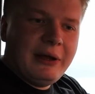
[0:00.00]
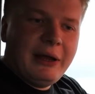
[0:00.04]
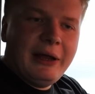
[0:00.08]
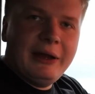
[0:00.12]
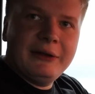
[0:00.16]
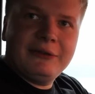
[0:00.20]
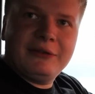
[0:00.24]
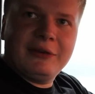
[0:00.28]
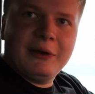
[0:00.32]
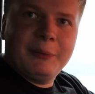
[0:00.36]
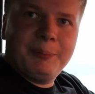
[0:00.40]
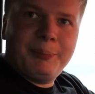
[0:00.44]

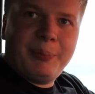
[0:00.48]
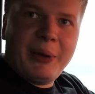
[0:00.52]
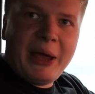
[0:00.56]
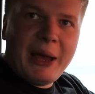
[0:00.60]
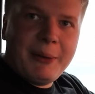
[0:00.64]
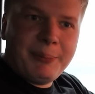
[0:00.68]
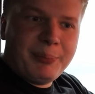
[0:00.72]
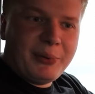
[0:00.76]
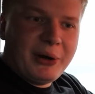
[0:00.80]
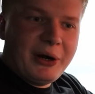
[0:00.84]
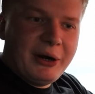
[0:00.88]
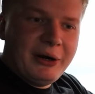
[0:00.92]
It's a
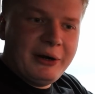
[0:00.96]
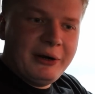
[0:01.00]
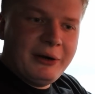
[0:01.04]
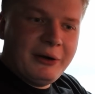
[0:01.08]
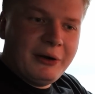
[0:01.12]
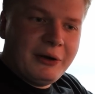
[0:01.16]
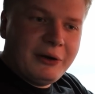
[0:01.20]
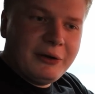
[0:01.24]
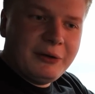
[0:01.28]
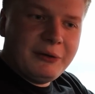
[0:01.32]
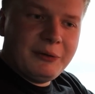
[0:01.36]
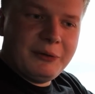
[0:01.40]
pepper
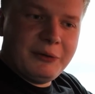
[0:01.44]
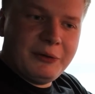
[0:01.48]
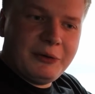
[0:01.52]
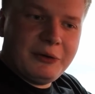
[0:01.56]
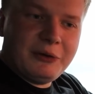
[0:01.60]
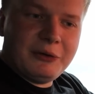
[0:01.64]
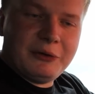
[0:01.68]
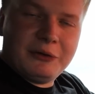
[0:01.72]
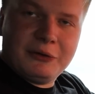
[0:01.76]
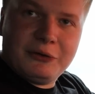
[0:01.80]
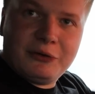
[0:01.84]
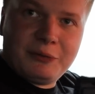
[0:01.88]

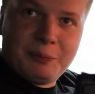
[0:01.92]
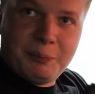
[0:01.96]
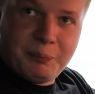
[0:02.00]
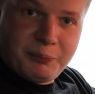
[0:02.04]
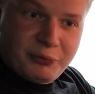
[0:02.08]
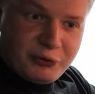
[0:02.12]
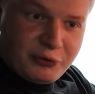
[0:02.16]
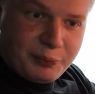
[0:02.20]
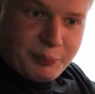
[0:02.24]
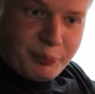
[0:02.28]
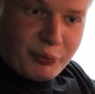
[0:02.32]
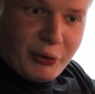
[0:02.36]

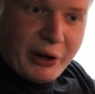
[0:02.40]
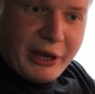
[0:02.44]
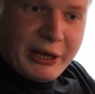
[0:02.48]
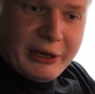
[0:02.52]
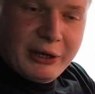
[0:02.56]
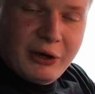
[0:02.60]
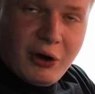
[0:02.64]
spray